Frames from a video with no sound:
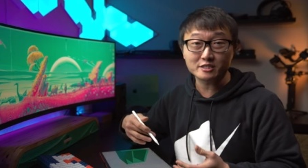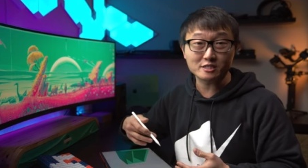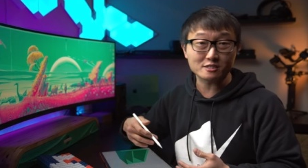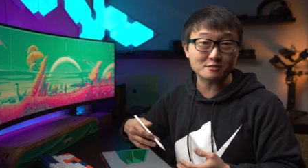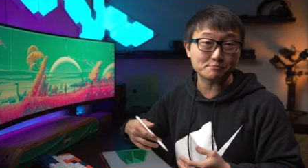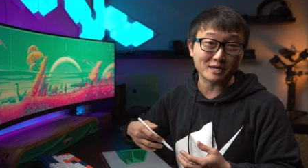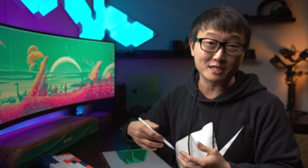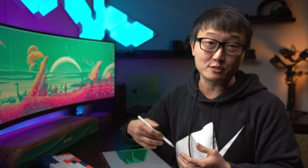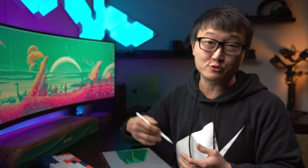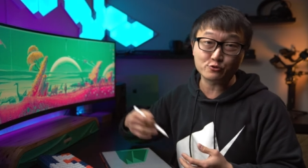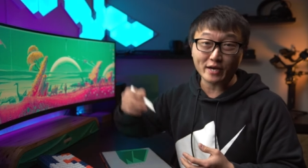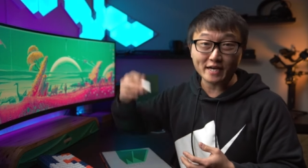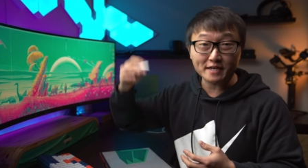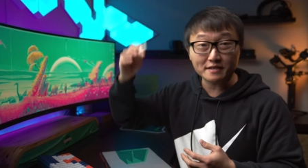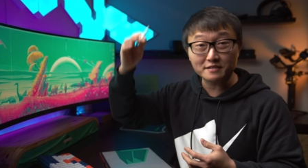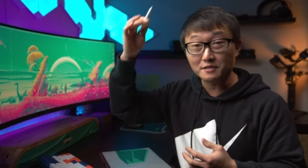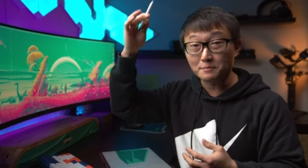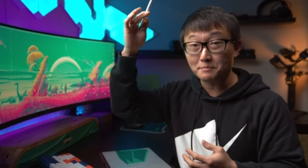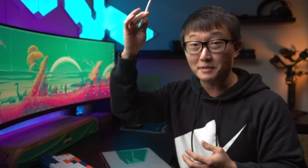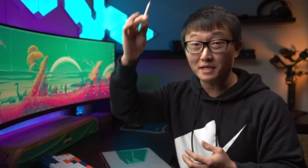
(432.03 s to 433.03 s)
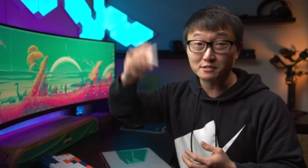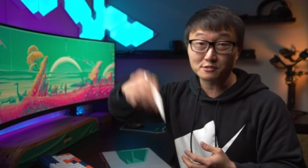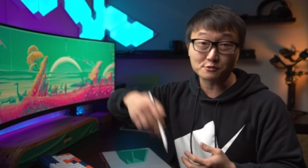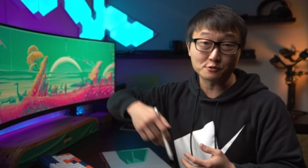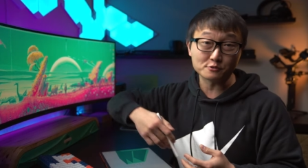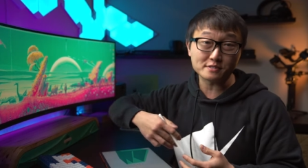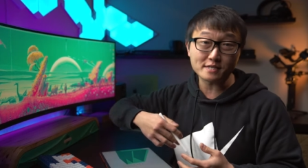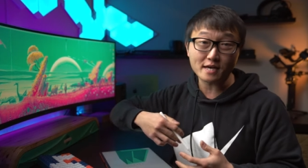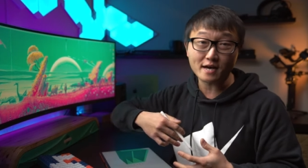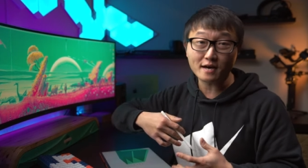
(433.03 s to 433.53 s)
just by dragging the
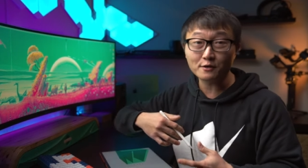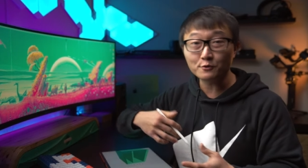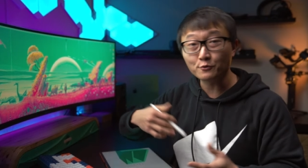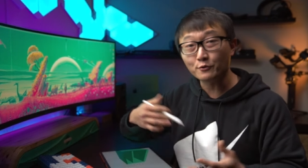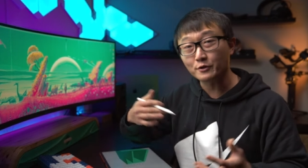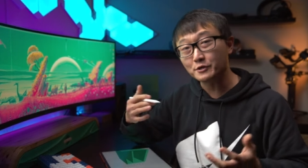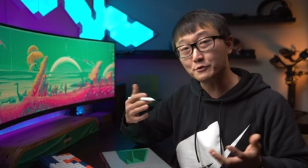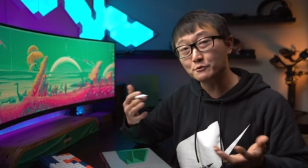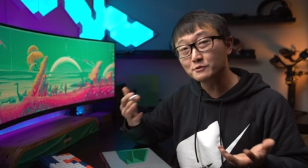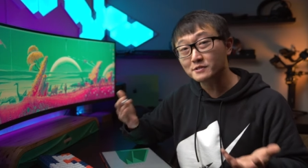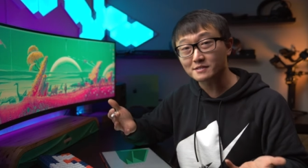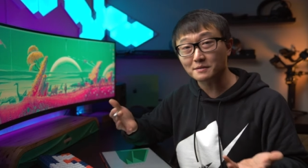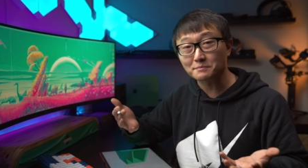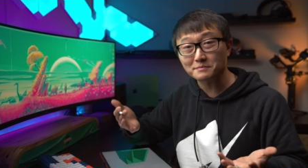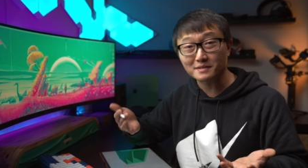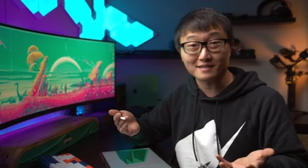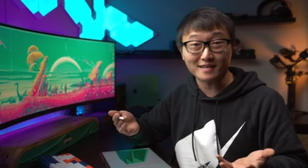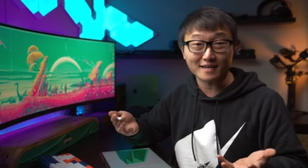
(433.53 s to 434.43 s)
pencil down or use something